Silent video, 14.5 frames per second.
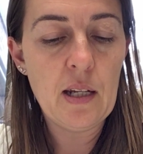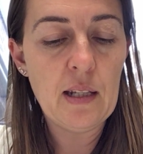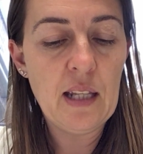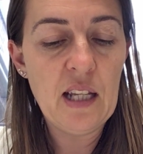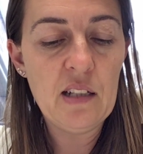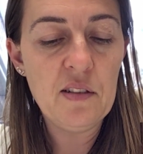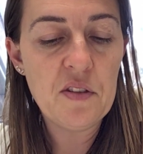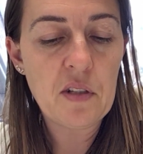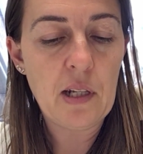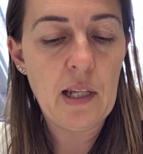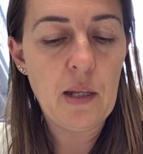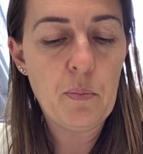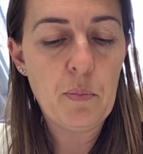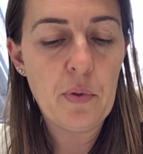Nails
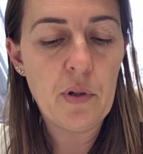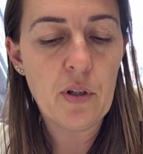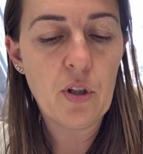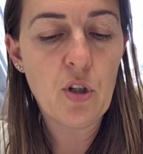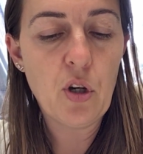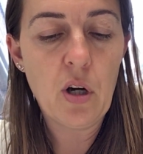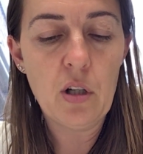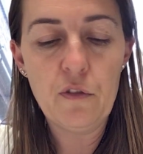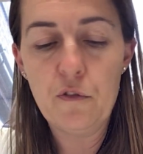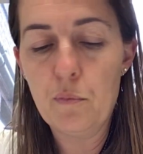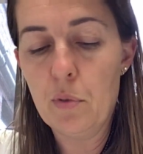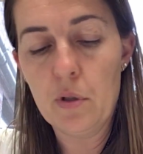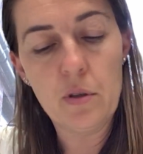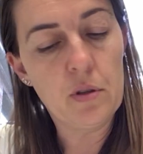clipper,
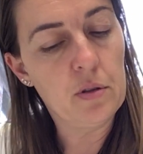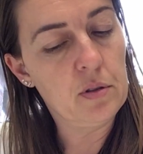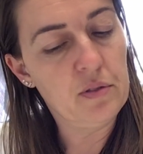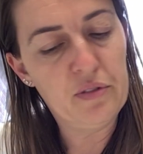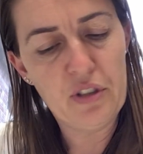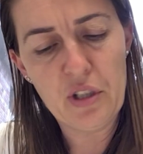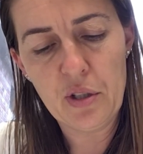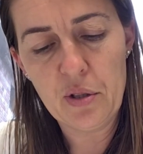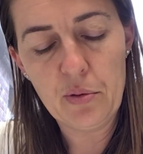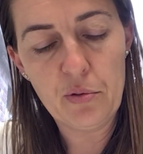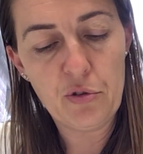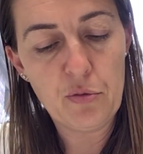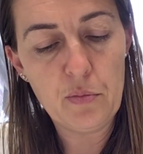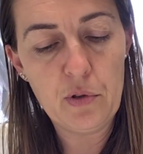golf ball,
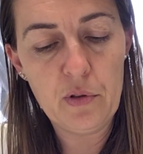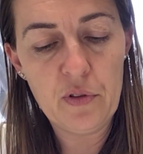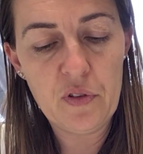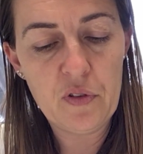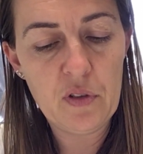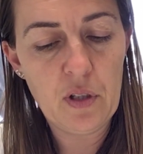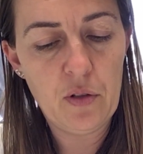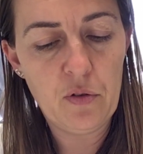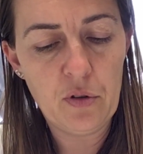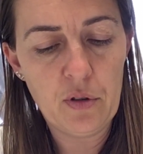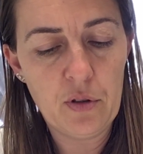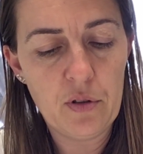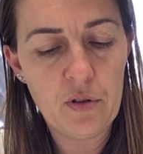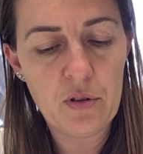no. Small
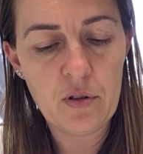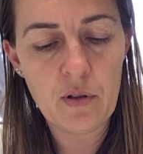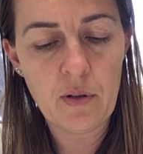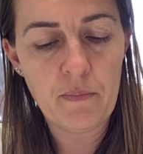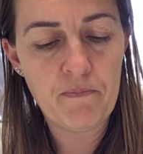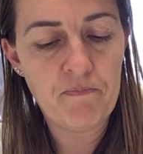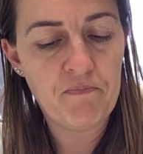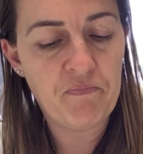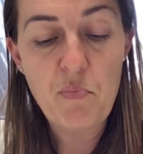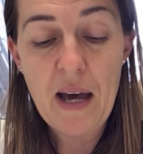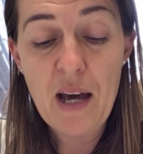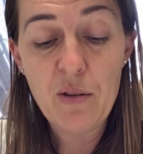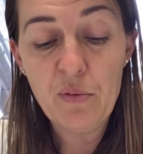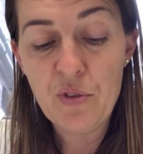scissors.
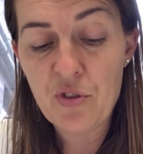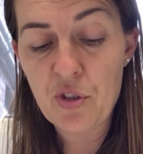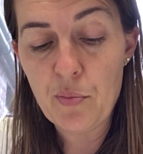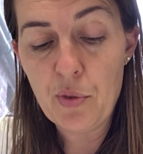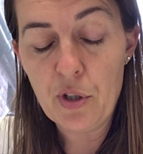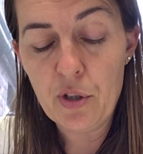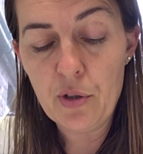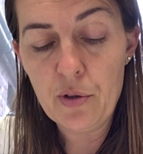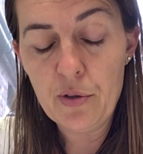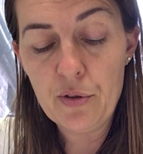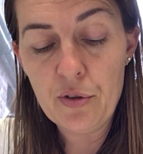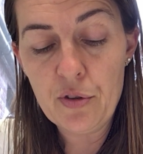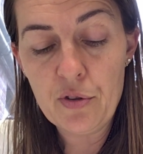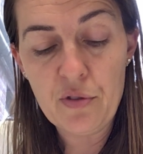Bouncy
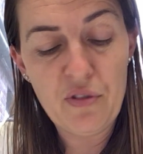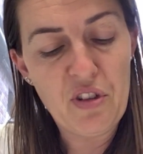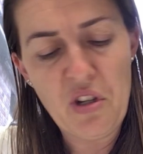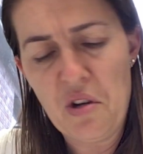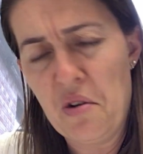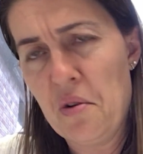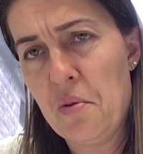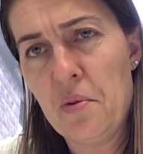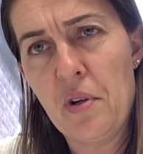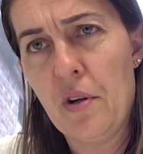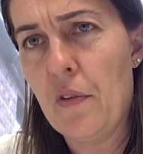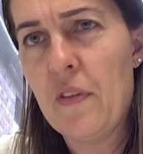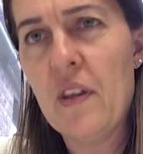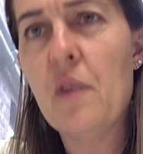balls,
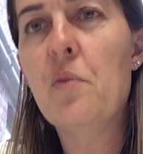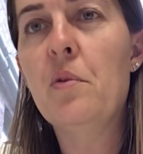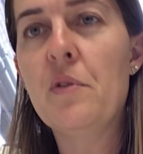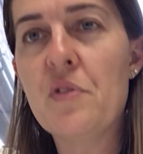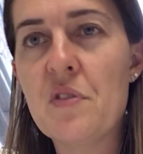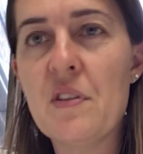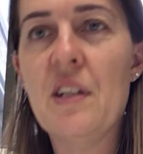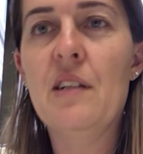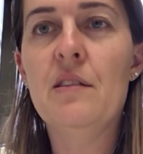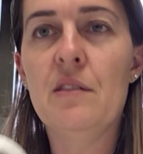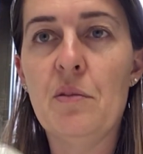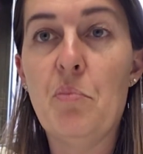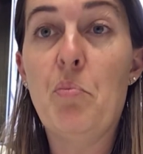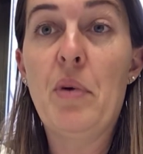no, they will
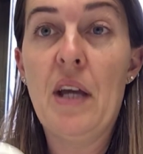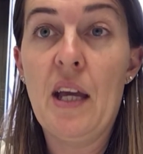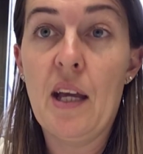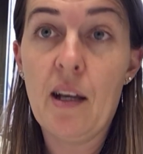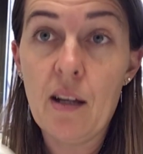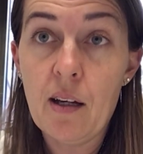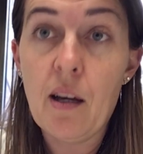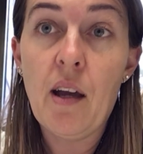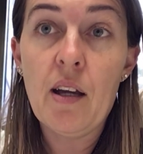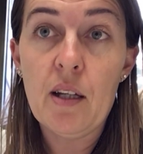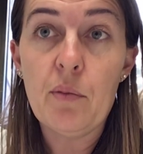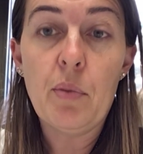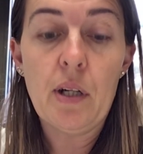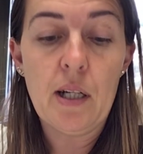still bang
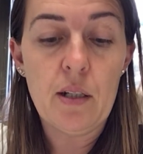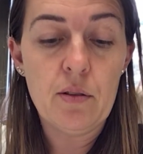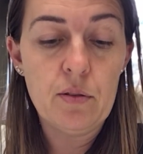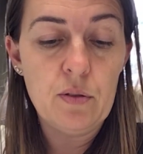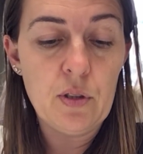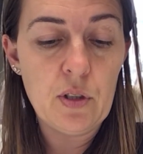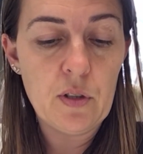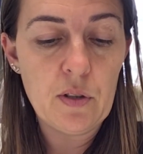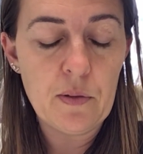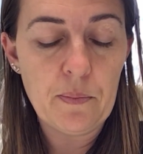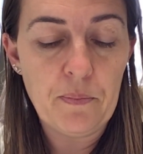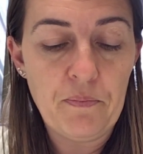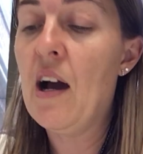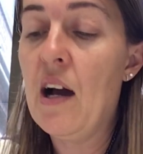and bounce.
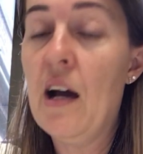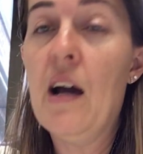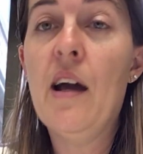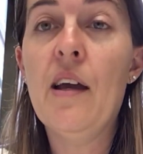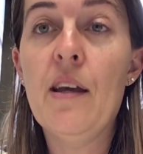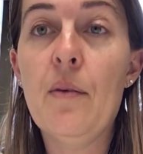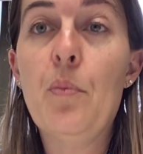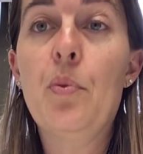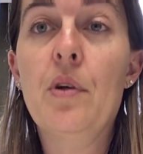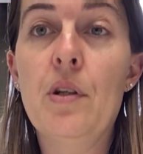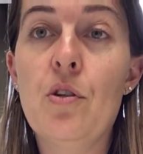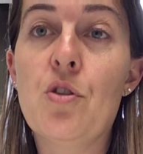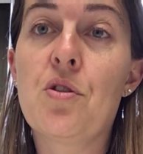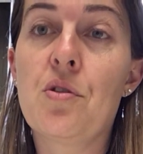I am
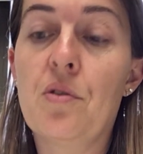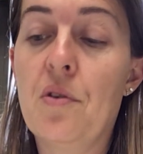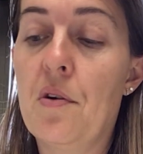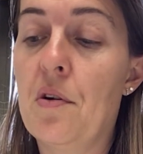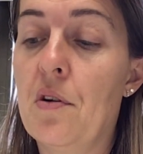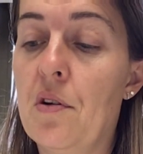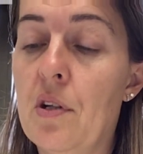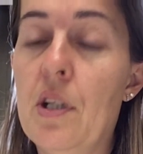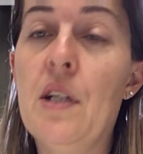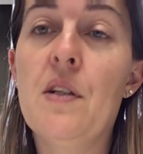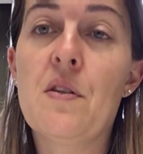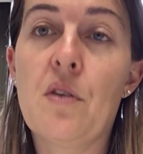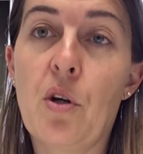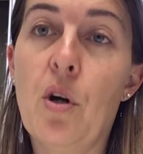pretty sure
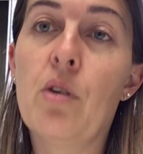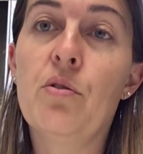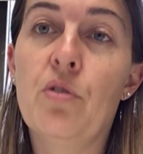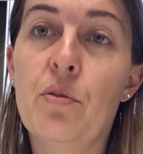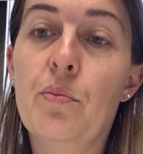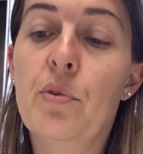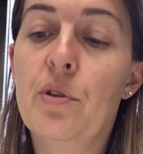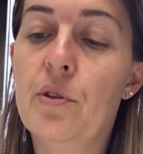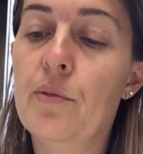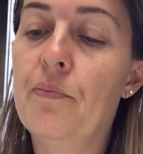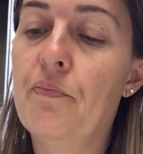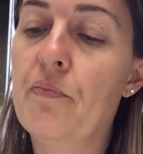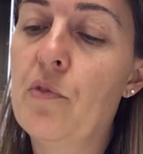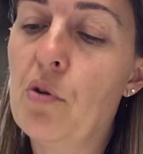it's a cotton ball.
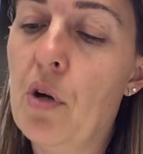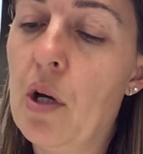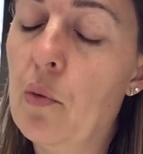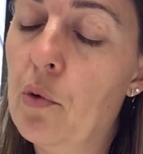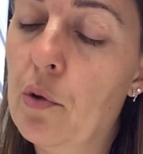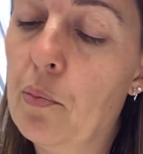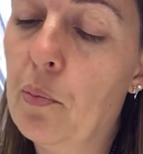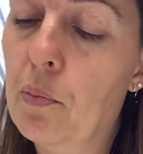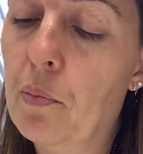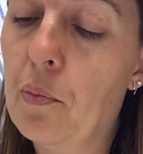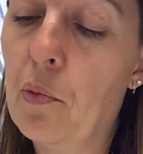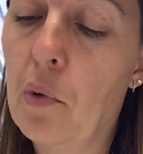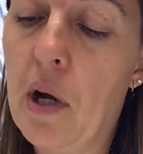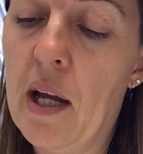So I will
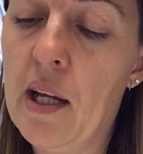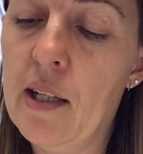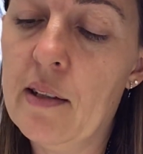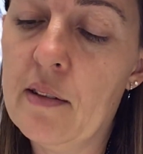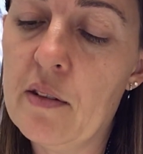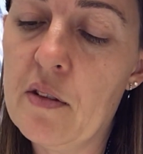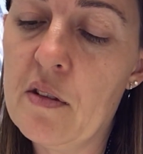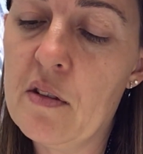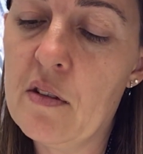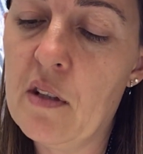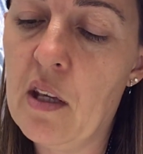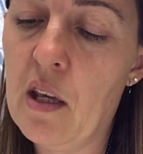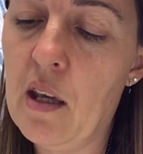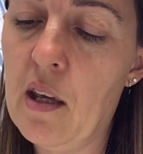write
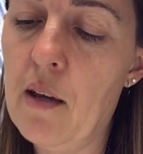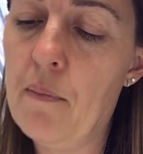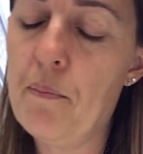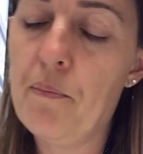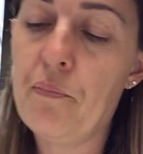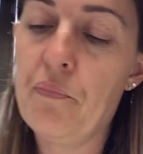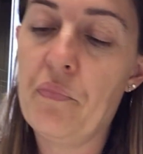C,